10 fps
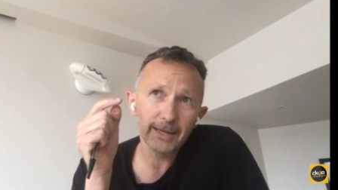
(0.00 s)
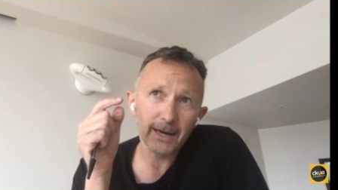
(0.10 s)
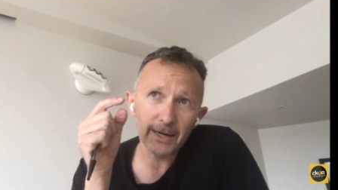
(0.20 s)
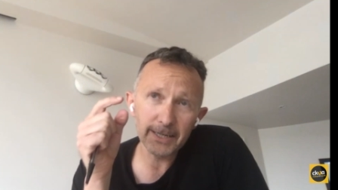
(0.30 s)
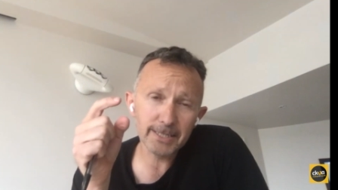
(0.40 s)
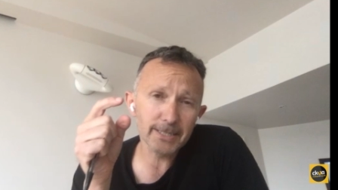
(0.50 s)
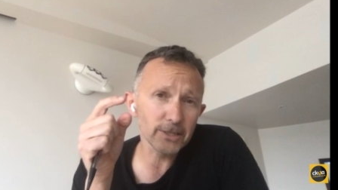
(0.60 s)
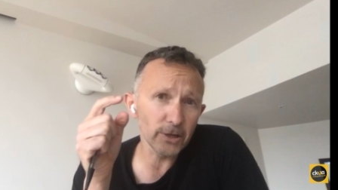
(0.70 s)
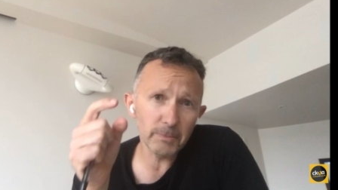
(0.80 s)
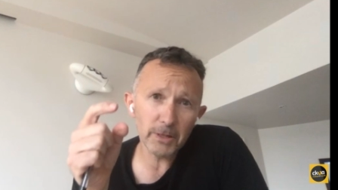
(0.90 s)
ICE is
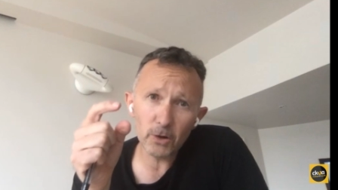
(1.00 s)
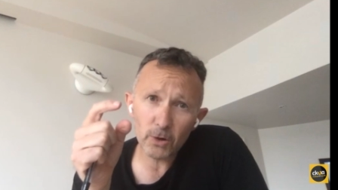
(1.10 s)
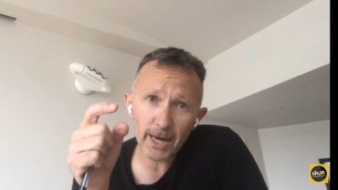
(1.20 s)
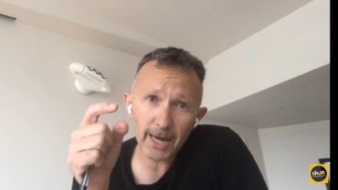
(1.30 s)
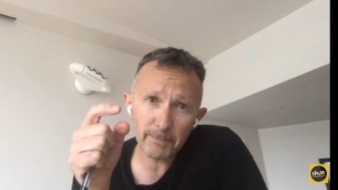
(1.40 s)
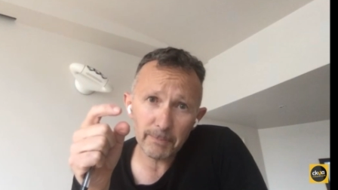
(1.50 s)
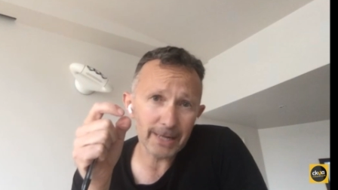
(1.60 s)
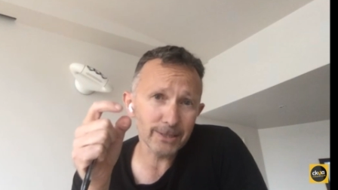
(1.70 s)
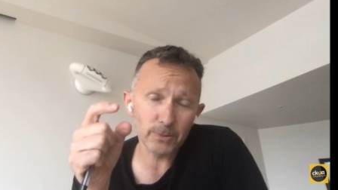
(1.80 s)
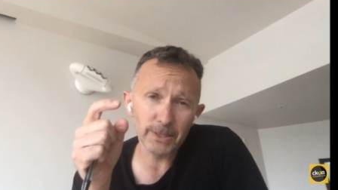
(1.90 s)
going to be okay
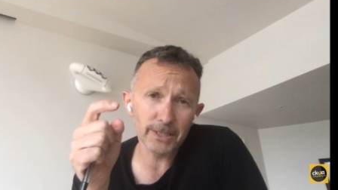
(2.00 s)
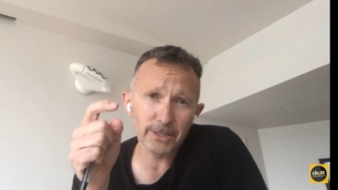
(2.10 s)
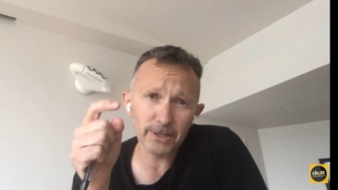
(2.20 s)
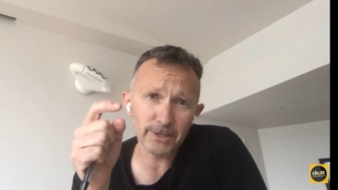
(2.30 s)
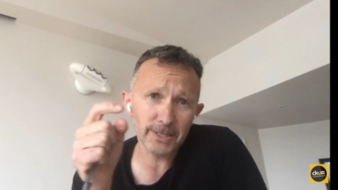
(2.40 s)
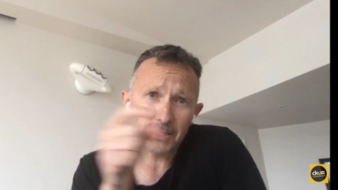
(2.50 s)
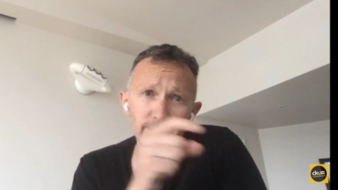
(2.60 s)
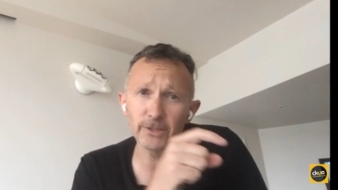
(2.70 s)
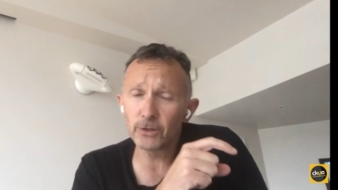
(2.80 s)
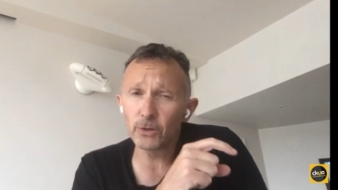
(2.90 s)
past 2030
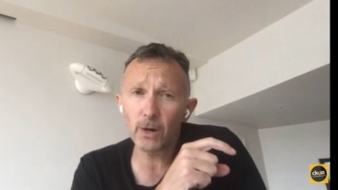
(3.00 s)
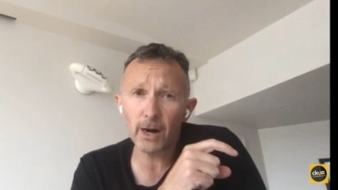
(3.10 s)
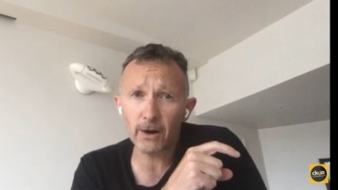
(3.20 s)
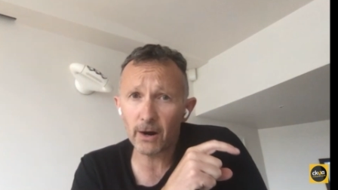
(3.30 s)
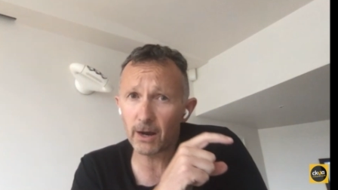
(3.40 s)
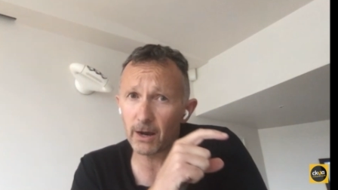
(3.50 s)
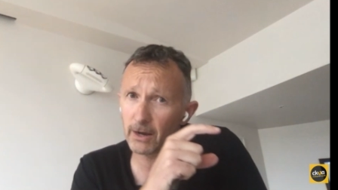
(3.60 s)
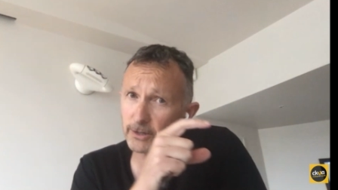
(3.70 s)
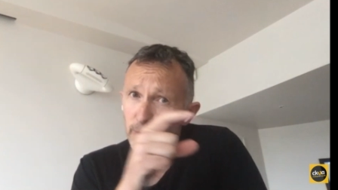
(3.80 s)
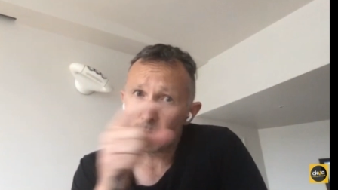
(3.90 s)
you are
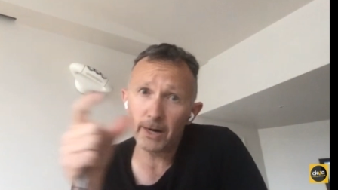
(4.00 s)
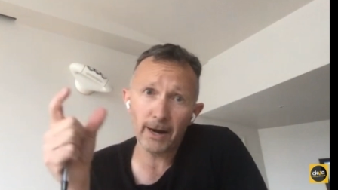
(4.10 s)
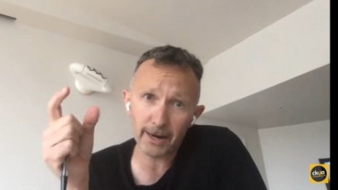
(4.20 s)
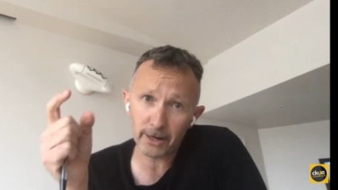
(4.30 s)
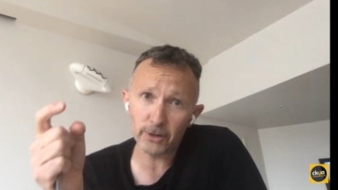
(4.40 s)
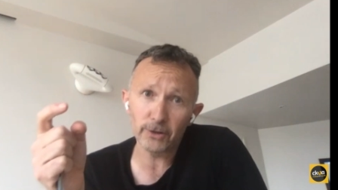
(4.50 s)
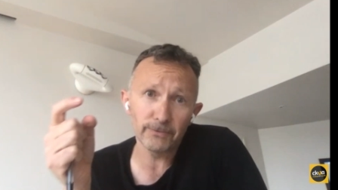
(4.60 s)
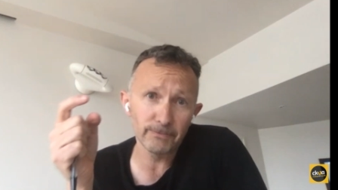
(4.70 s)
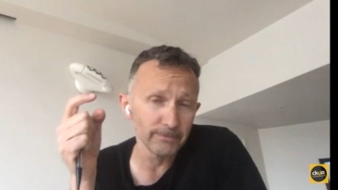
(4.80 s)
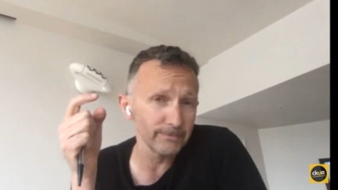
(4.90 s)
you are not a good
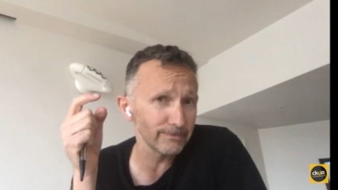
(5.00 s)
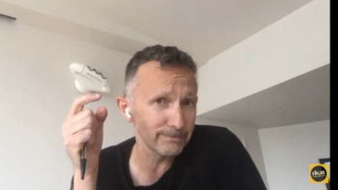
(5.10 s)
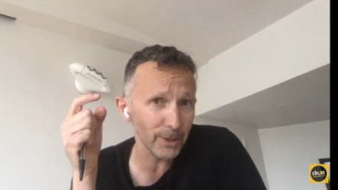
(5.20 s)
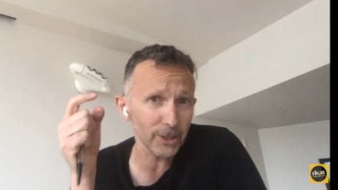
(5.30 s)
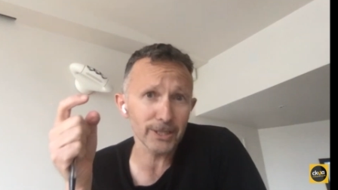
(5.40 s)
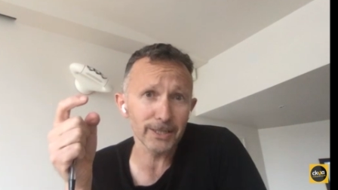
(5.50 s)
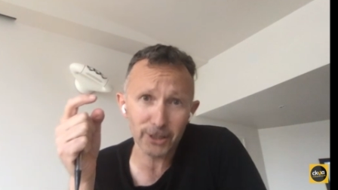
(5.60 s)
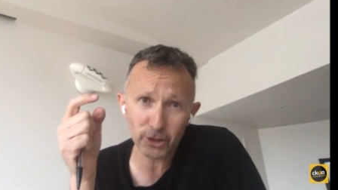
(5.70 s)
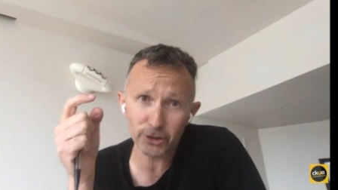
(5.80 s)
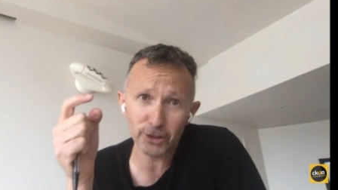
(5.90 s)
person at
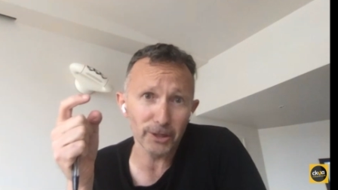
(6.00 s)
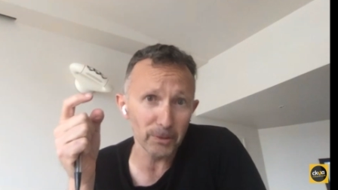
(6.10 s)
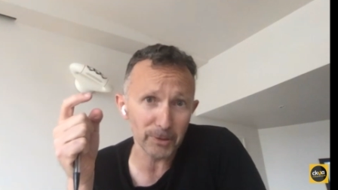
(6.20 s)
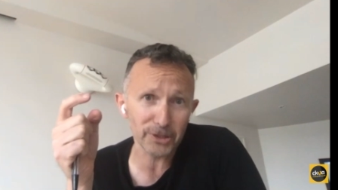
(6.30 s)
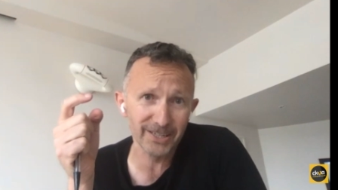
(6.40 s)
judging numbers